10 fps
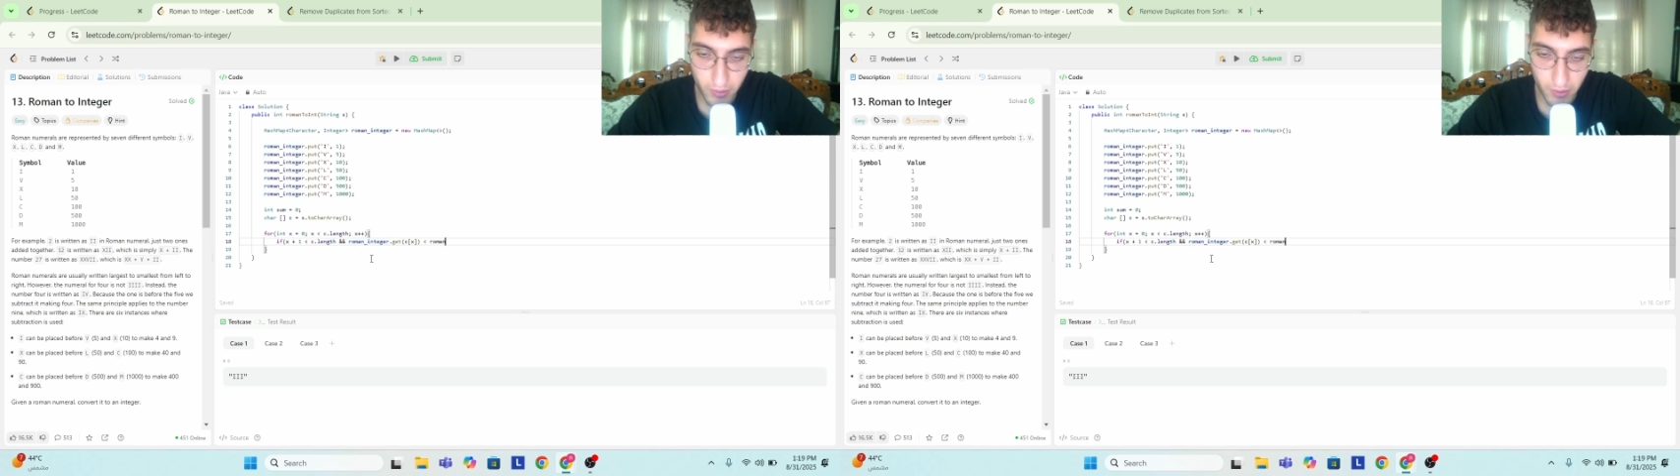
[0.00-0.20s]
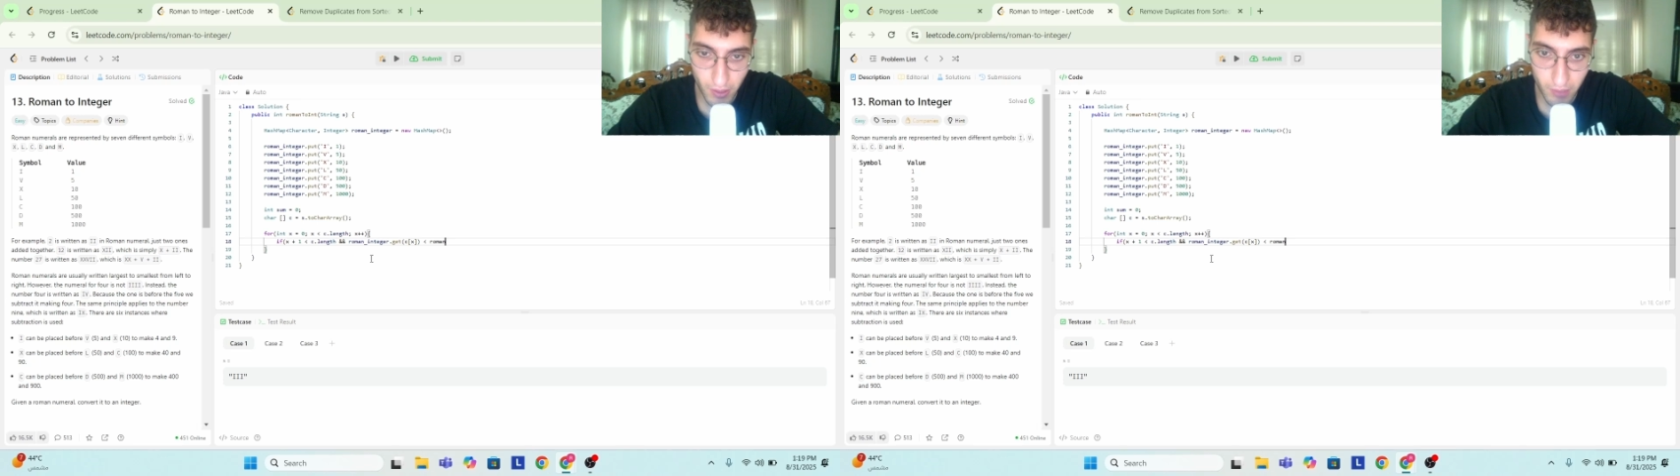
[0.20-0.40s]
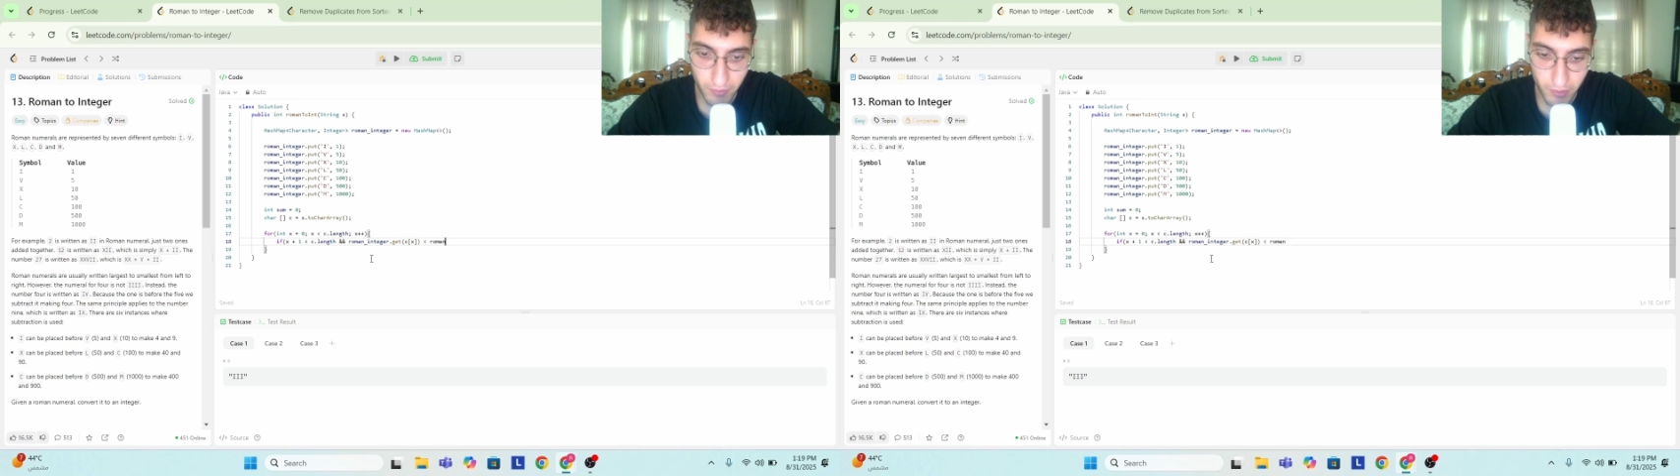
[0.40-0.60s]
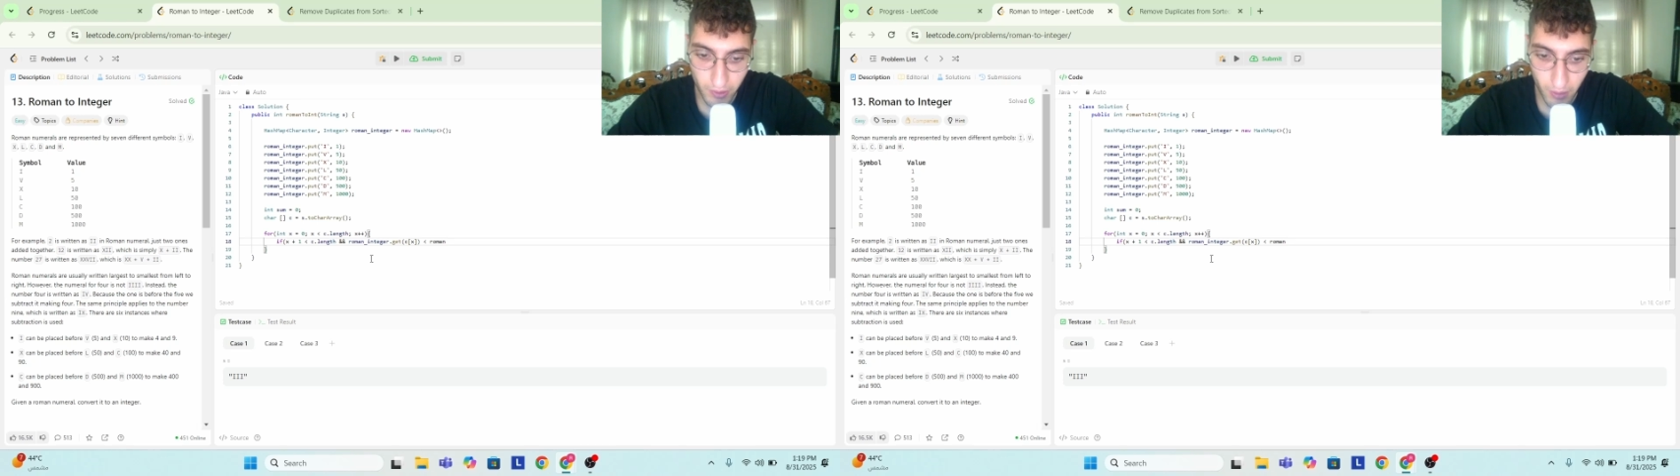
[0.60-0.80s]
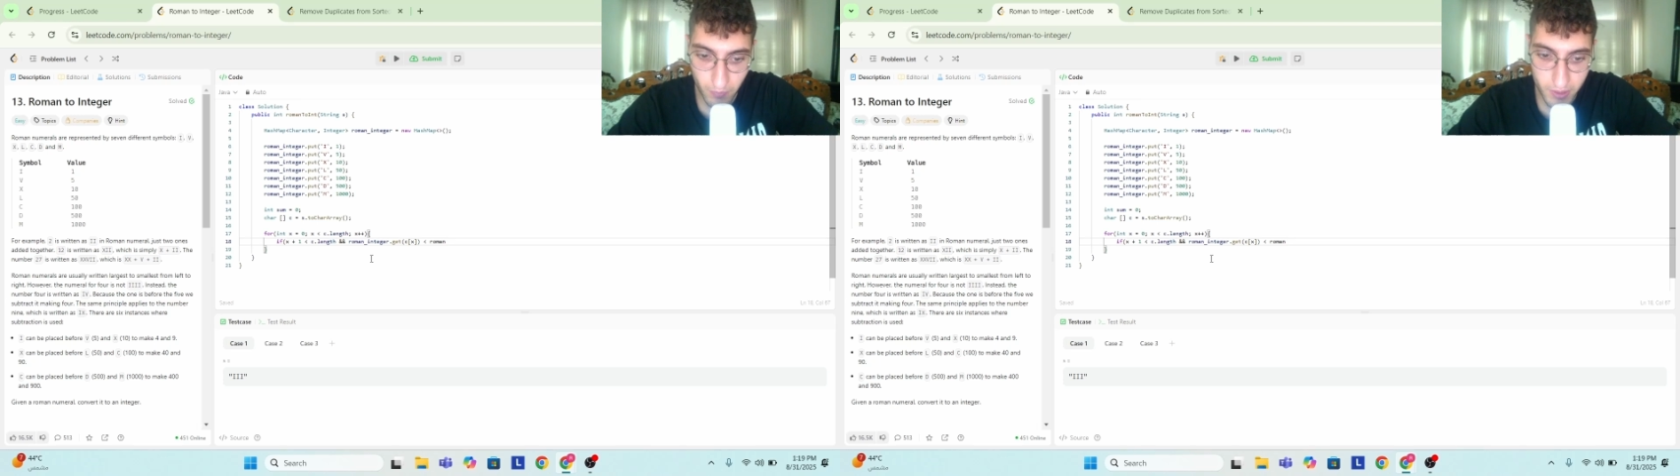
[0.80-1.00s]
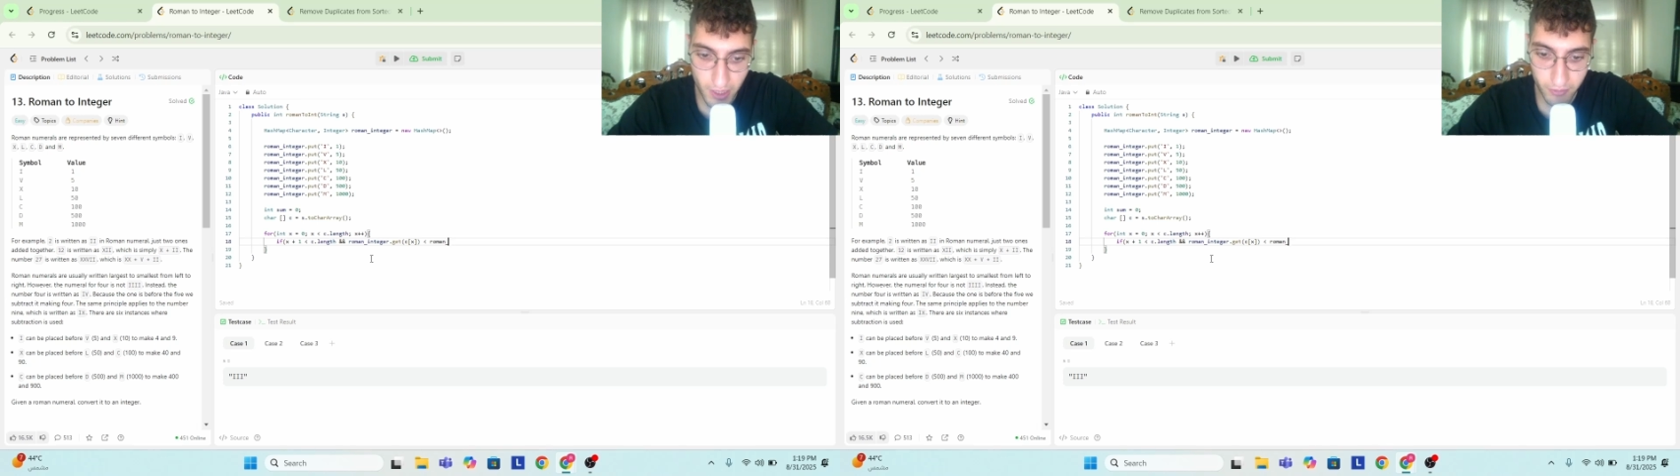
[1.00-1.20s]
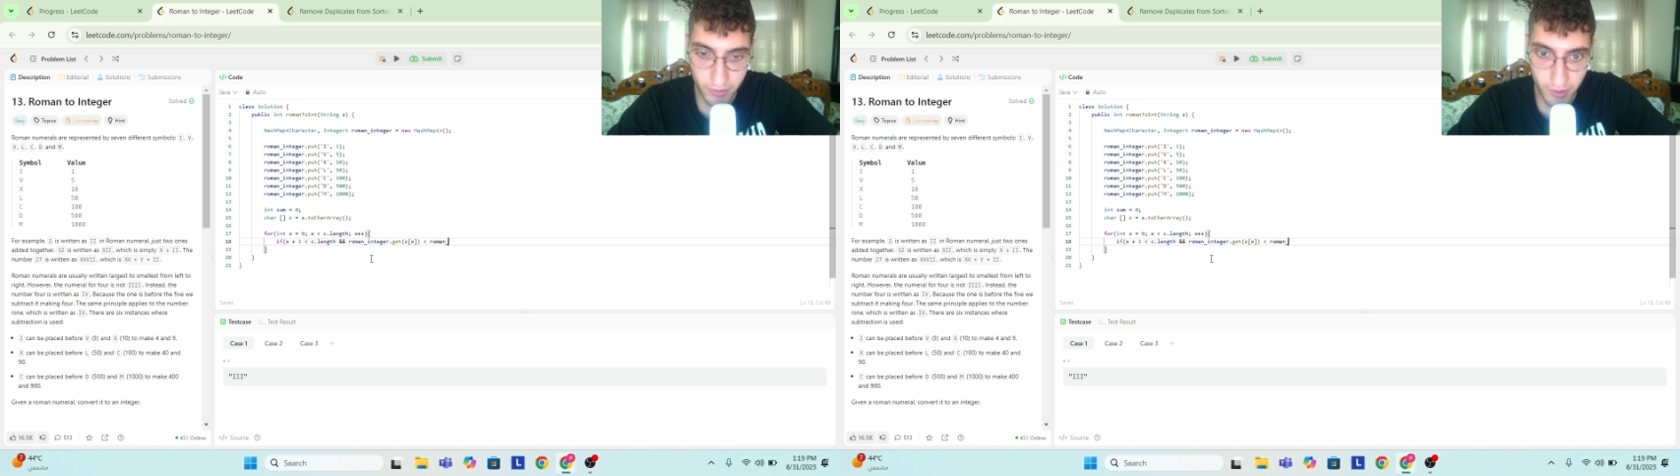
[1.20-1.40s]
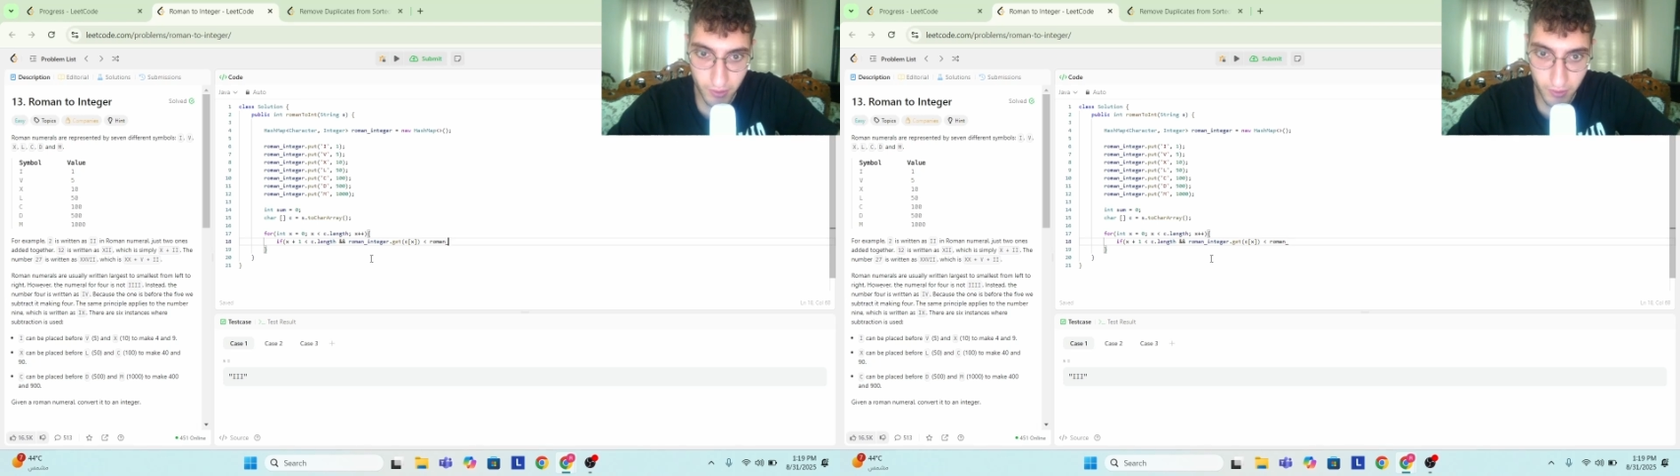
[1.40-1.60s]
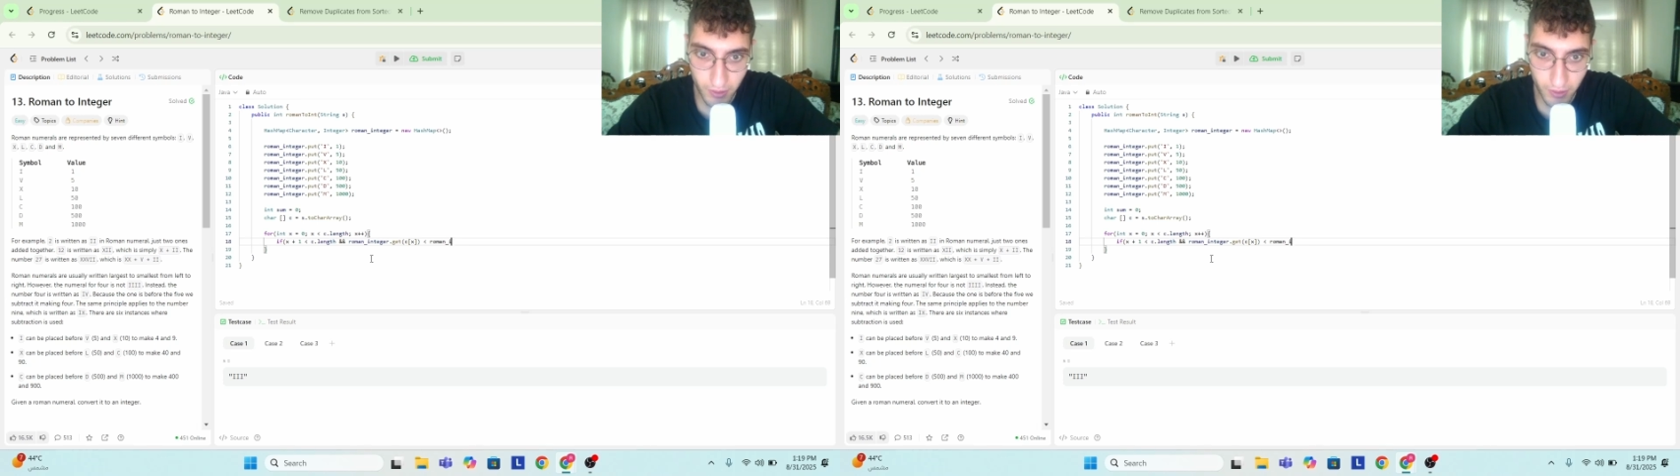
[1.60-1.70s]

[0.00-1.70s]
element that comes after it.